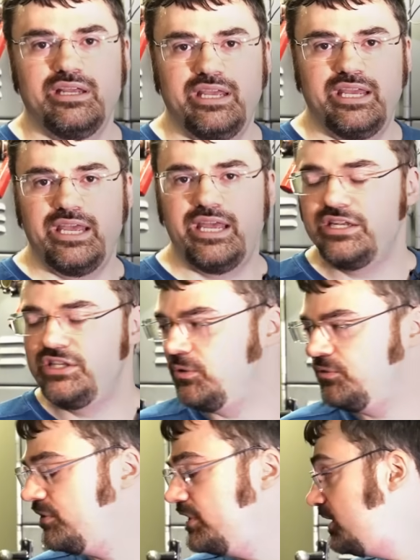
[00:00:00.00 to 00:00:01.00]
And
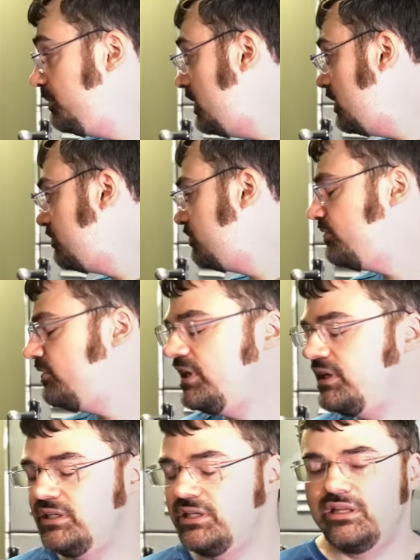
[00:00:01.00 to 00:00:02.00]
don't forget about our
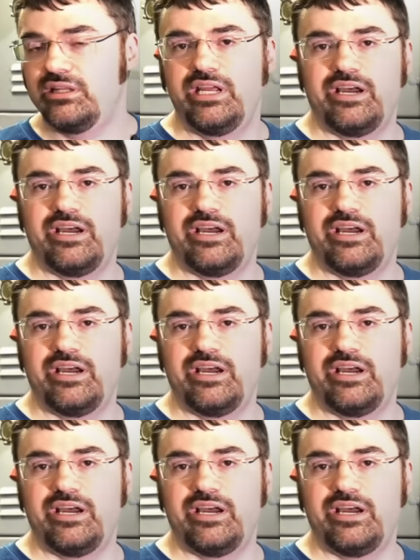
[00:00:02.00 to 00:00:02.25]
friend, the